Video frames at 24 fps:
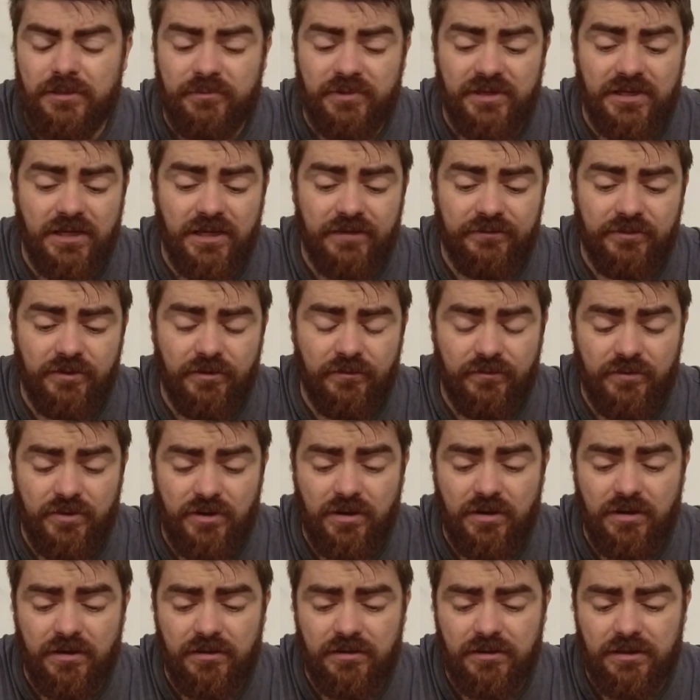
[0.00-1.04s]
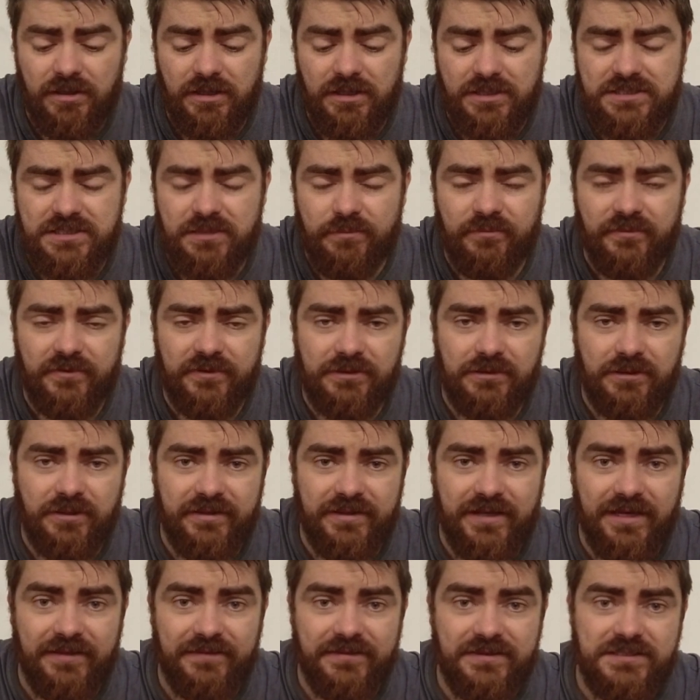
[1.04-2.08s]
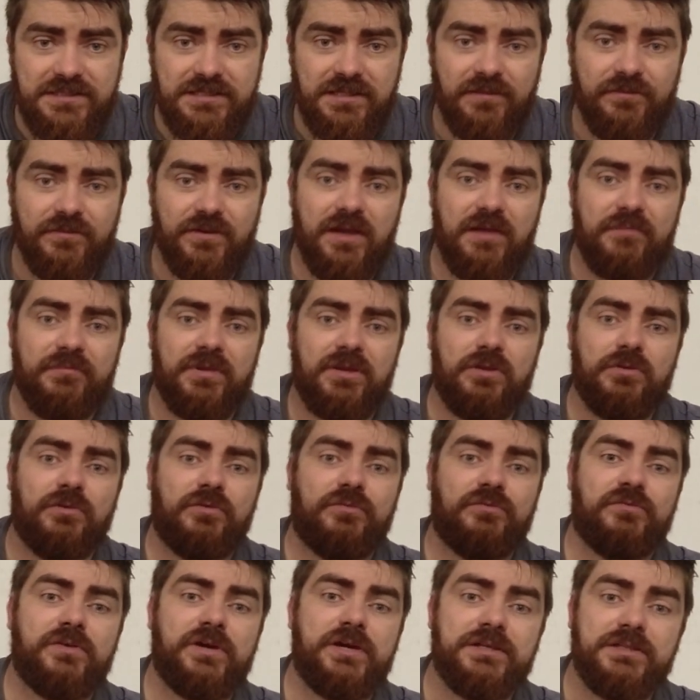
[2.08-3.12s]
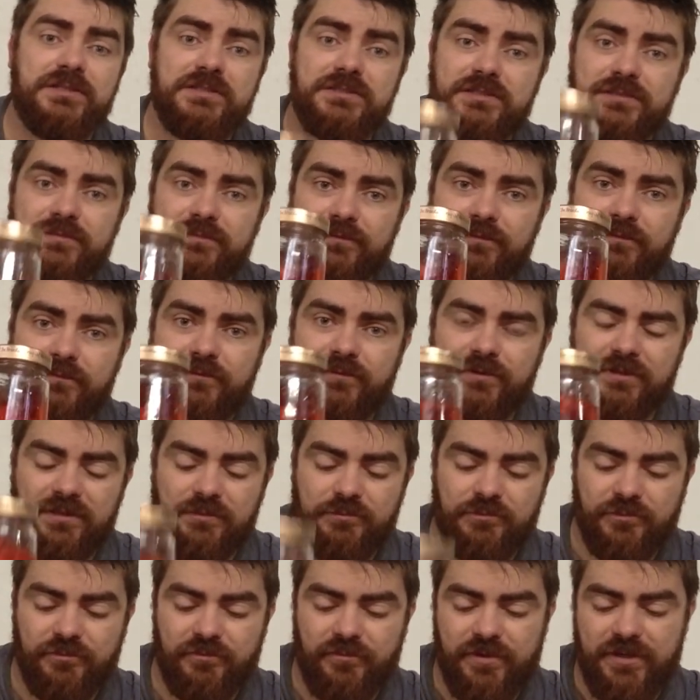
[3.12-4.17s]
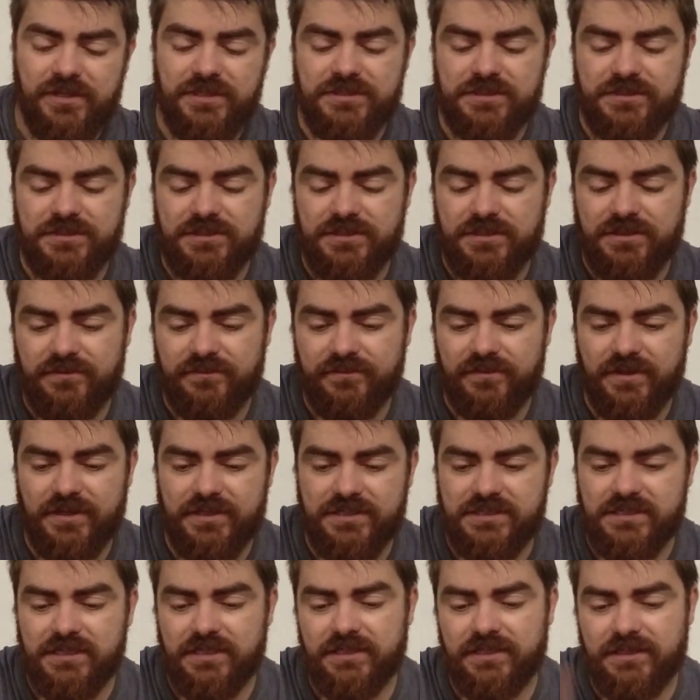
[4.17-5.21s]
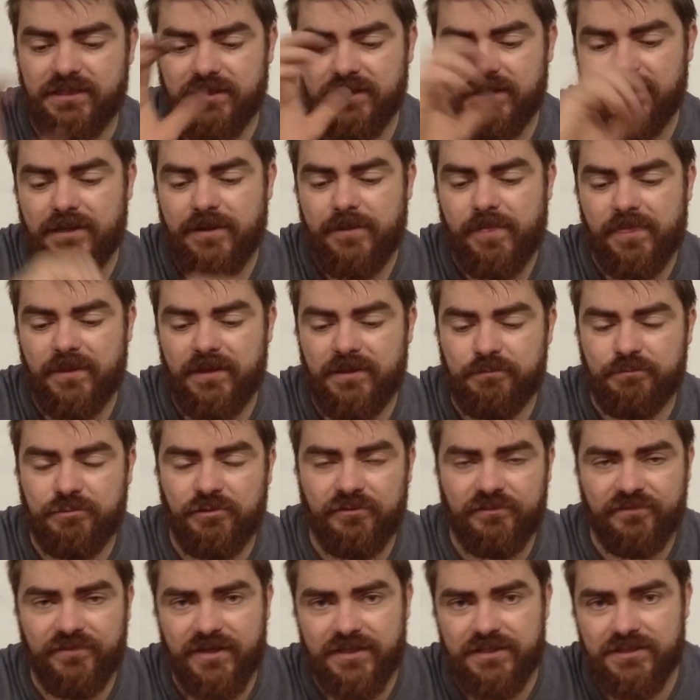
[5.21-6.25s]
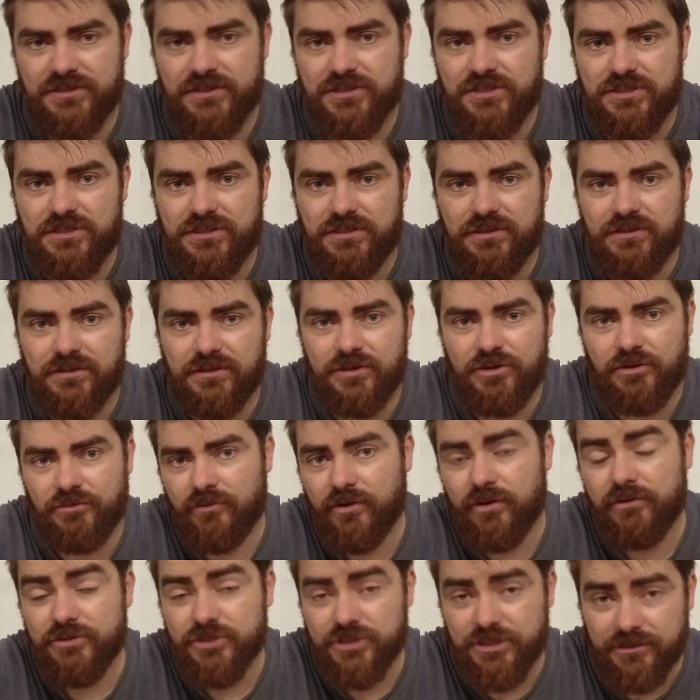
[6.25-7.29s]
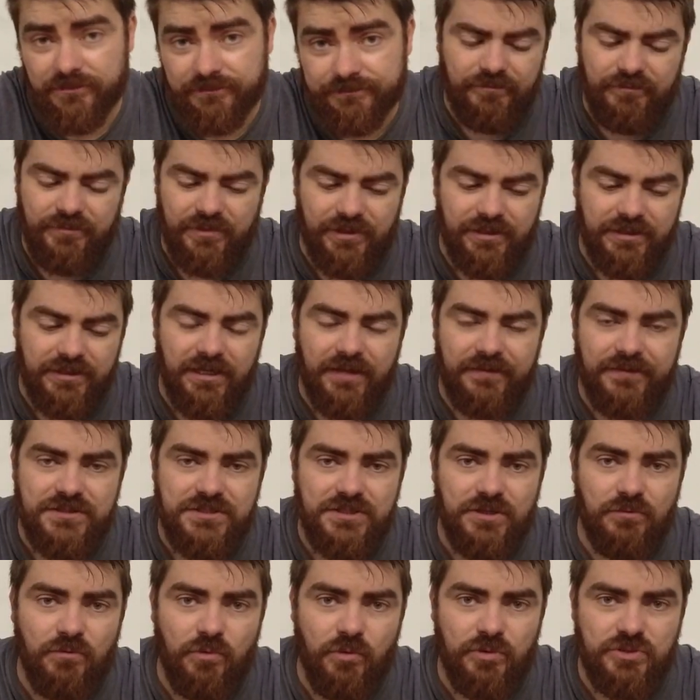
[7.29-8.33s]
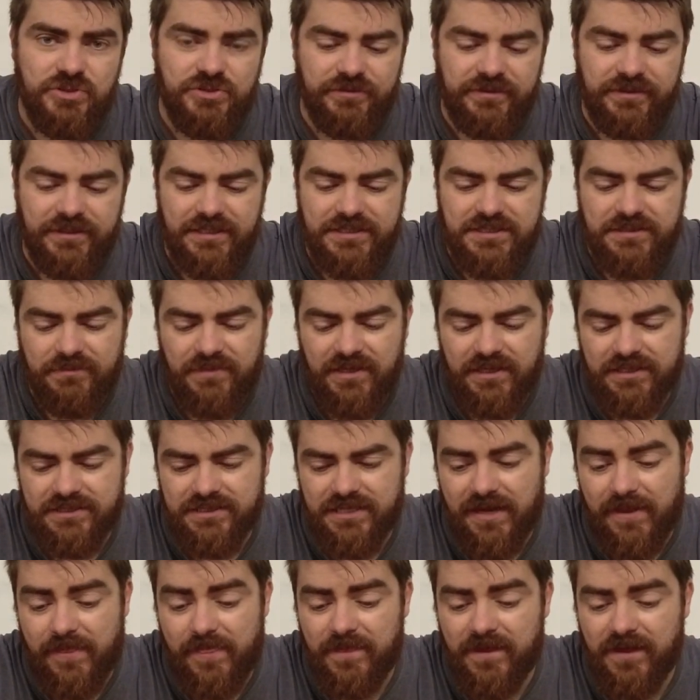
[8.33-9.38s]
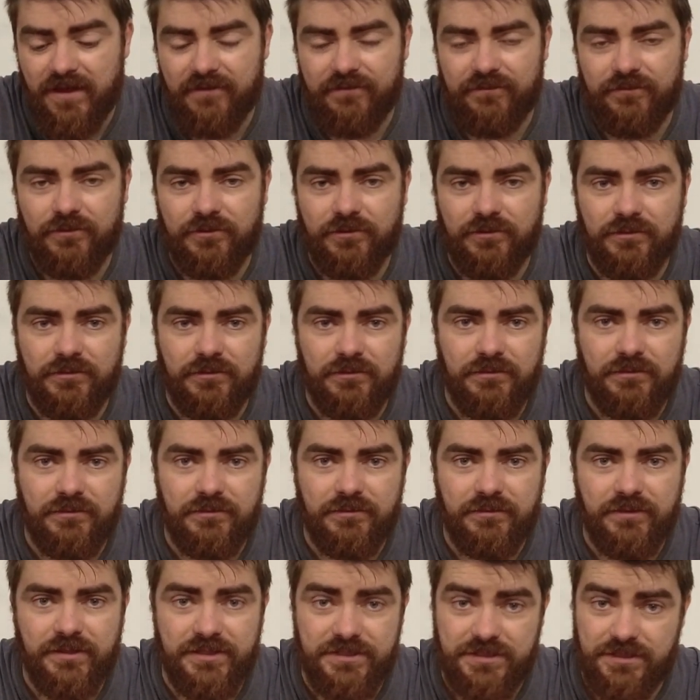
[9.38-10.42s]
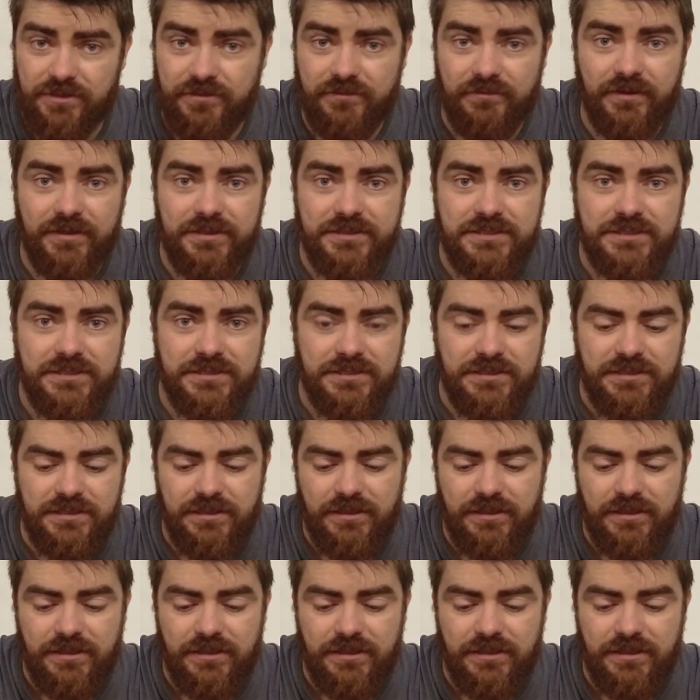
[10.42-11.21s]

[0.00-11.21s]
But yeah, if you've got something like that, this stuff can be your friend for a number of reasons. Firstly, it prevents corrosion. But yeah, there's no water in there to mix, and therefore there's no rust.